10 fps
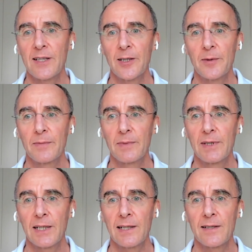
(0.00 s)
time
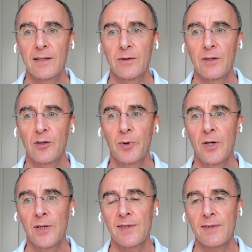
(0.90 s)
getting to know the new
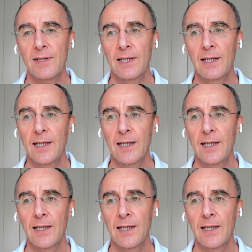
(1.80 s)
boss?